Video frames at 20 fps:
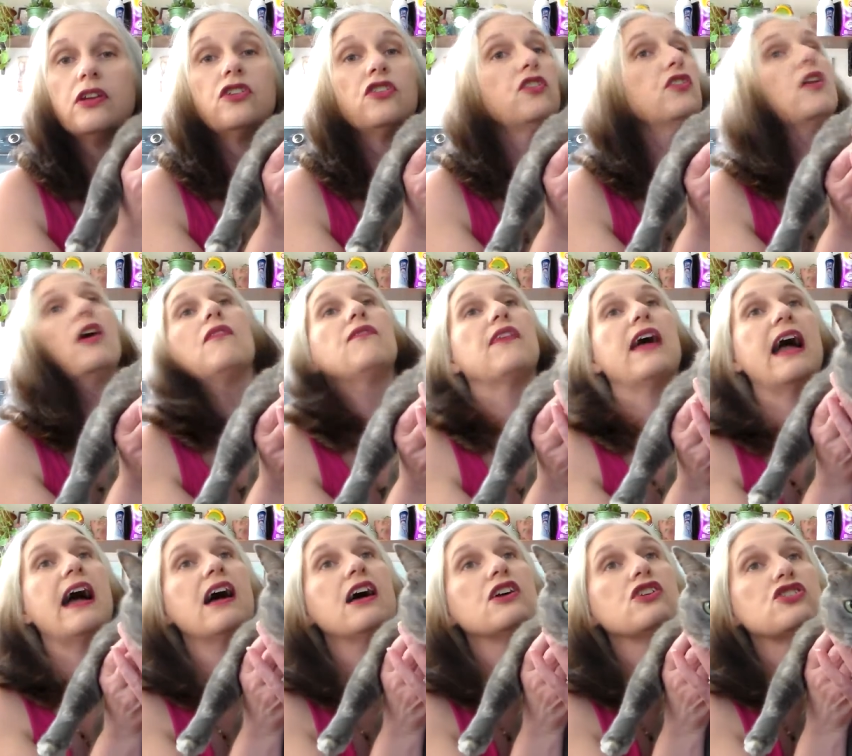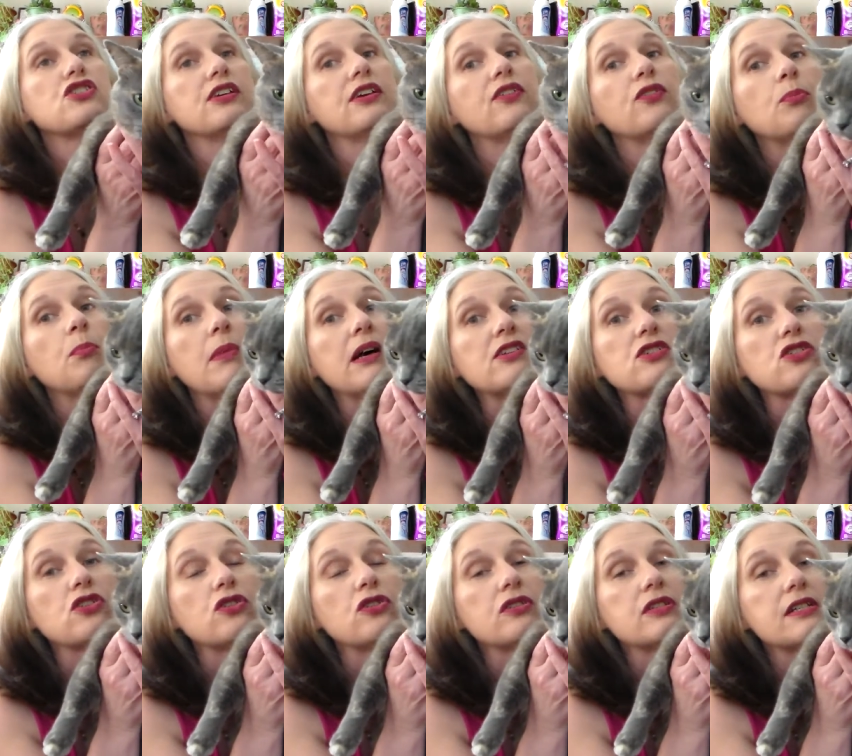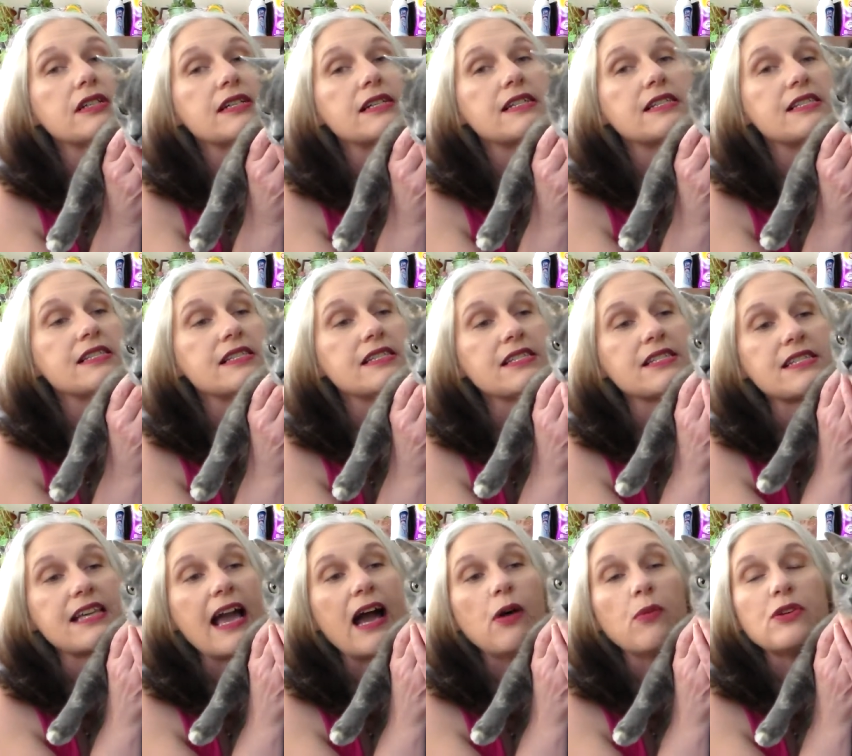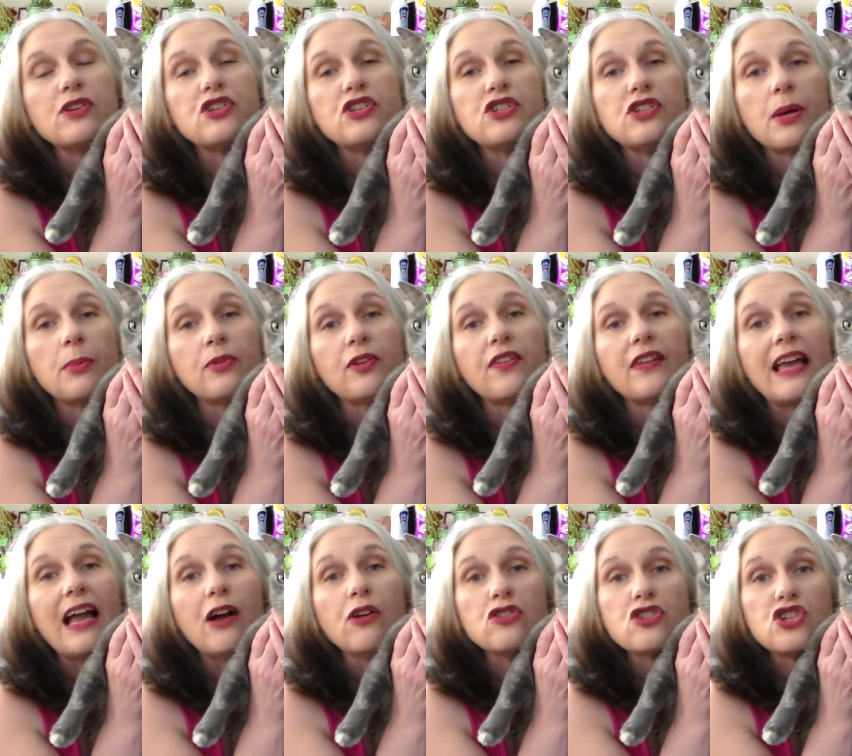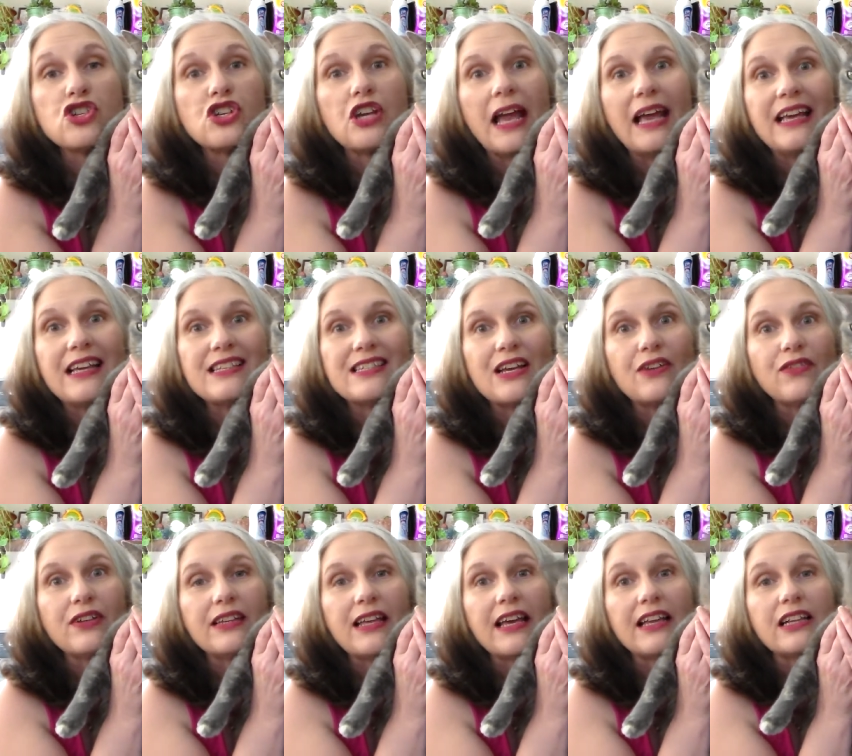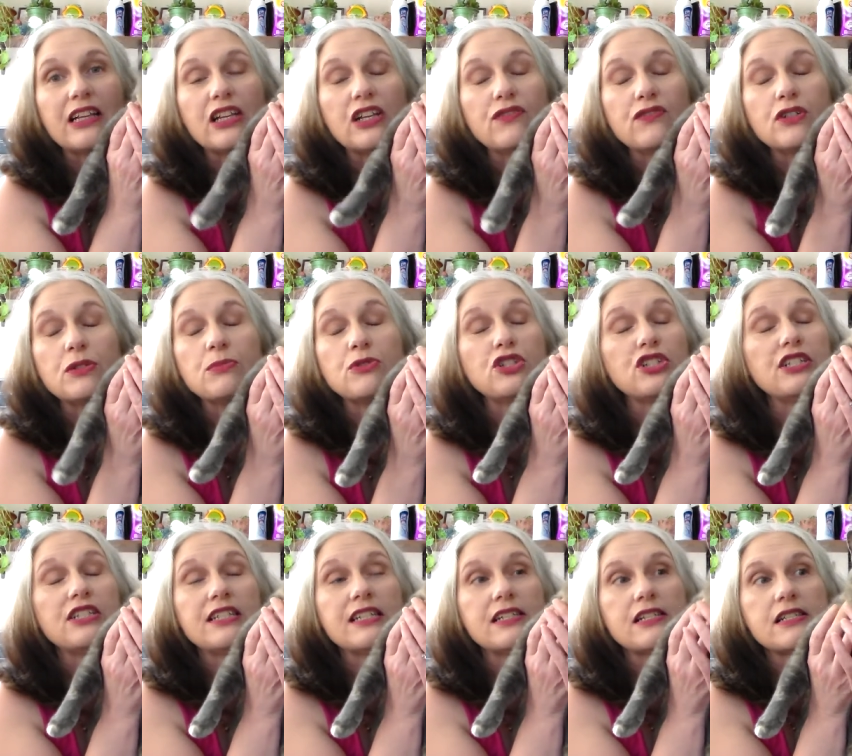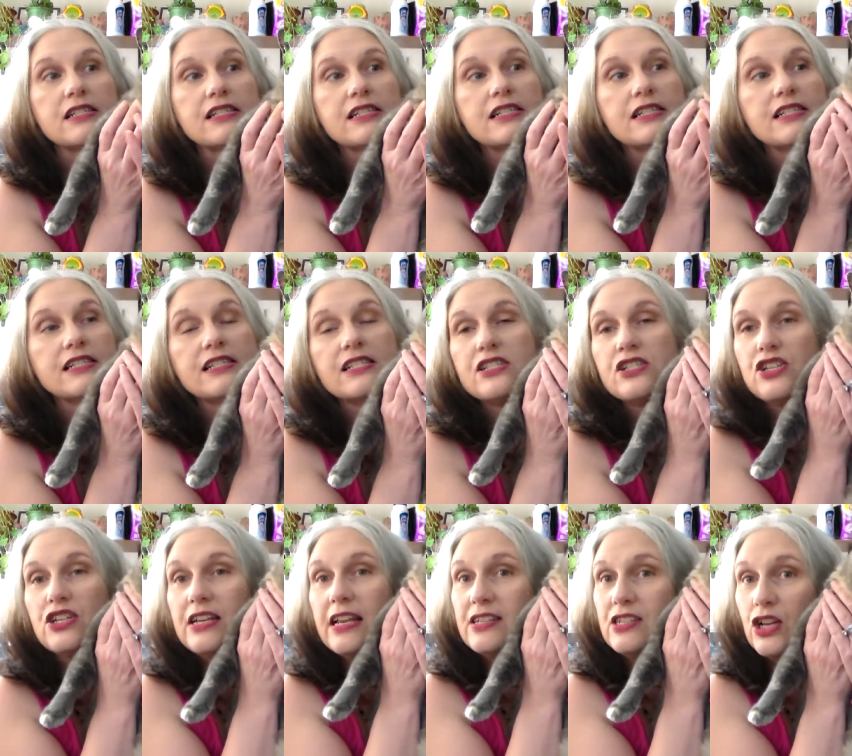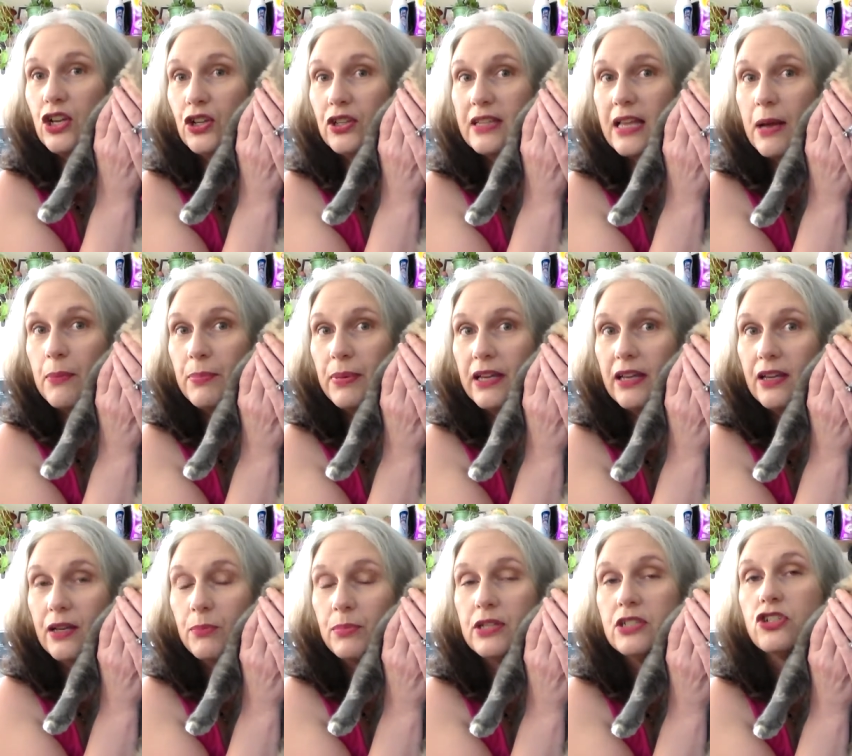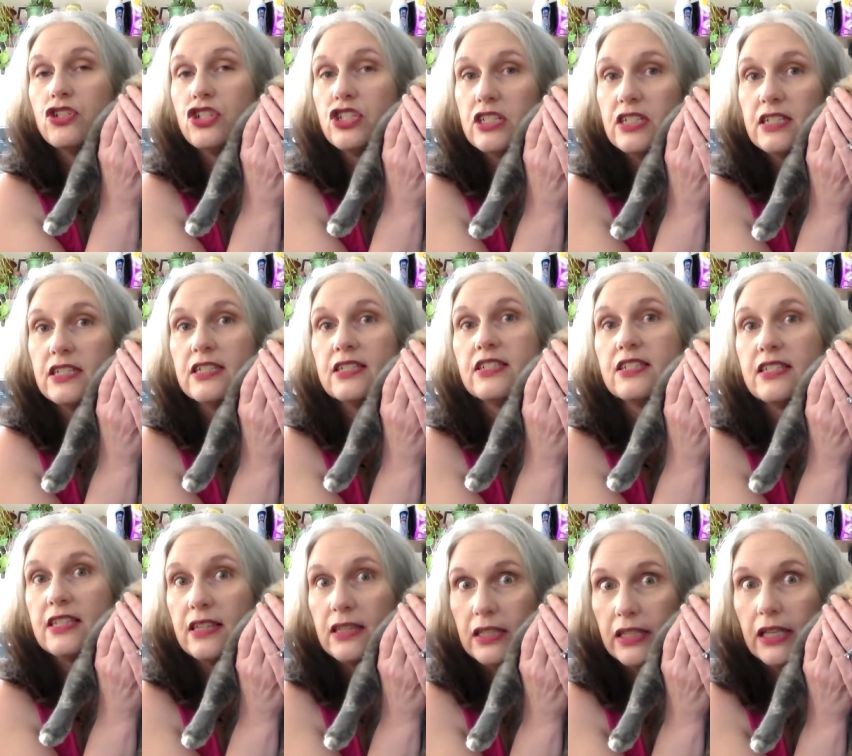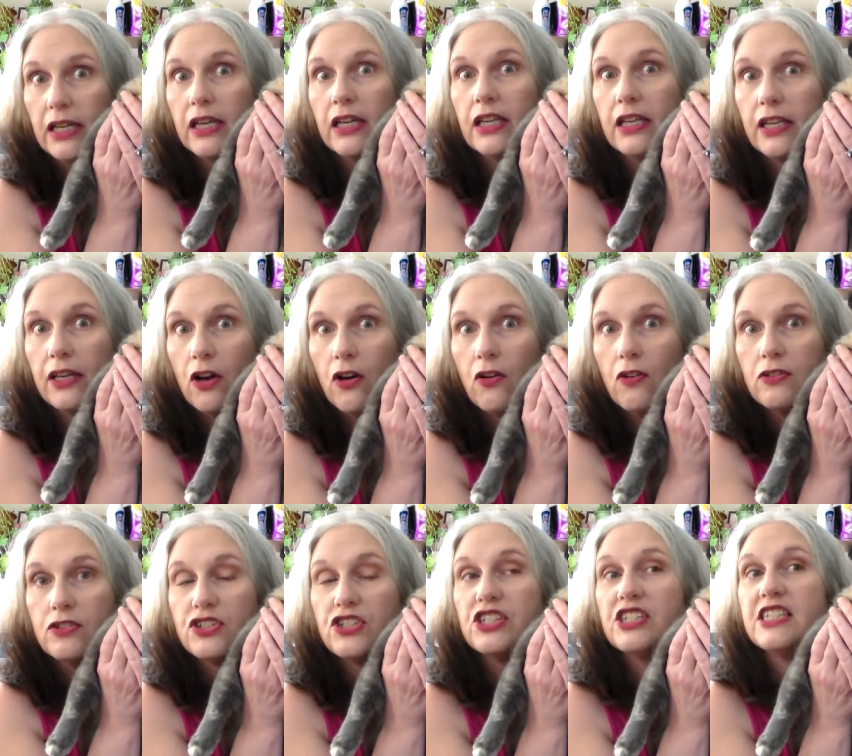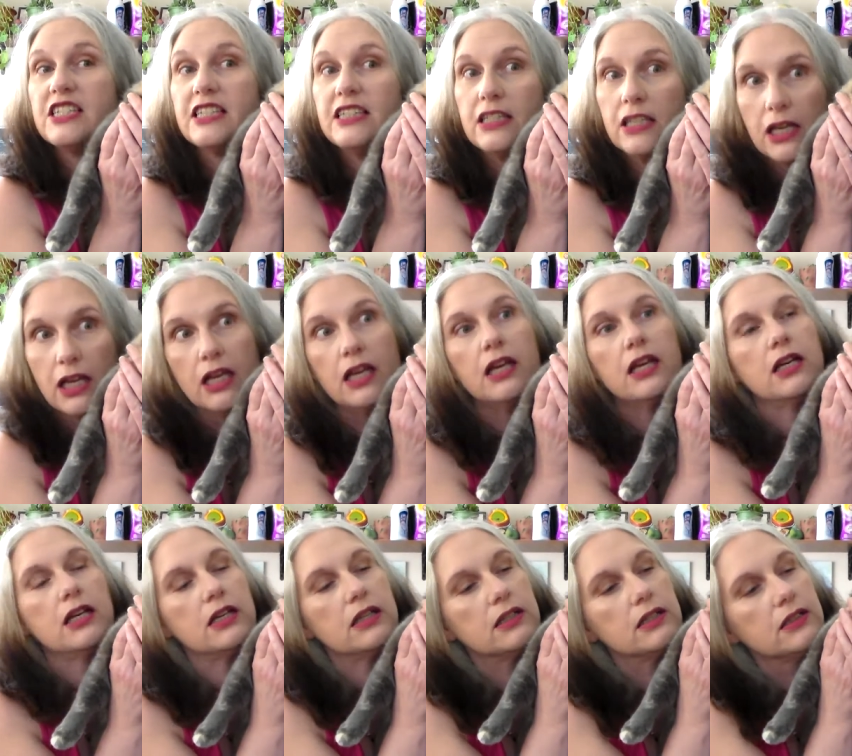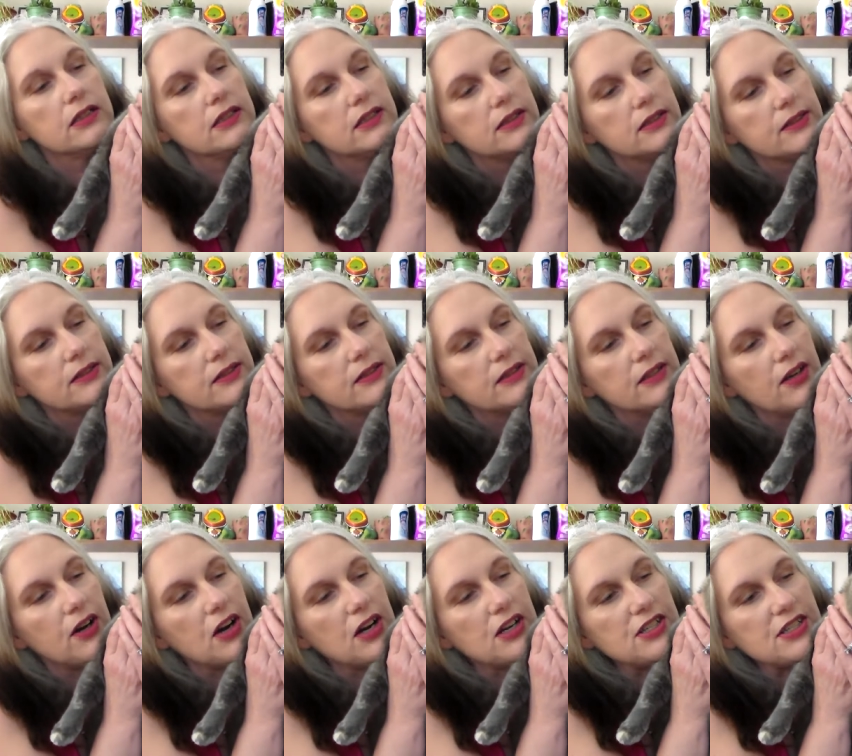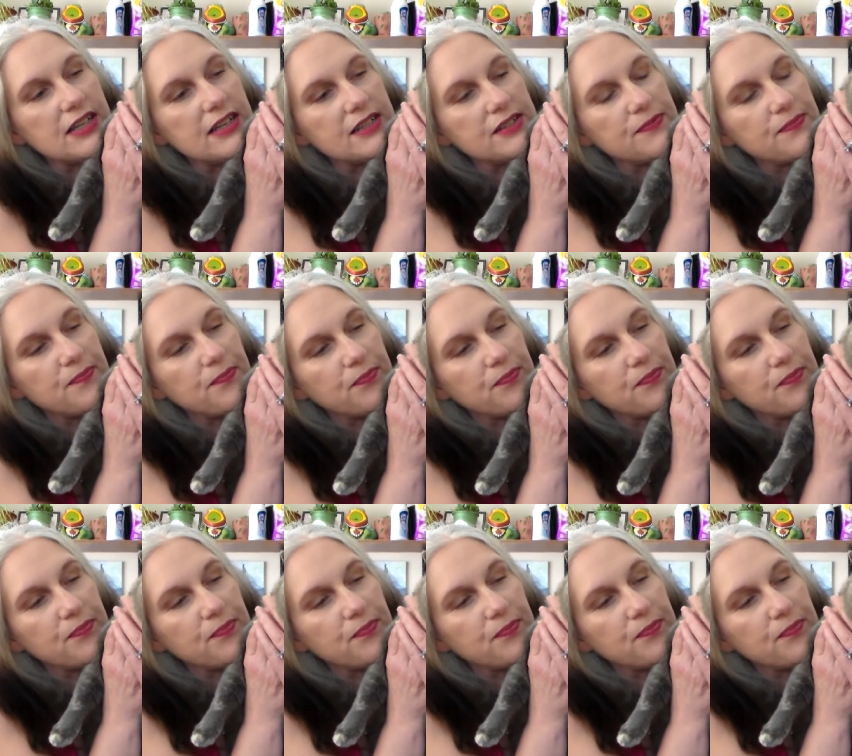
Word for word: She's not fat. She is muscle. This cat, when she jumps on the couch, shakes everything in the living room. She just, she doesn't look that big, but she is thick, y'all. She's thick. Aren't you?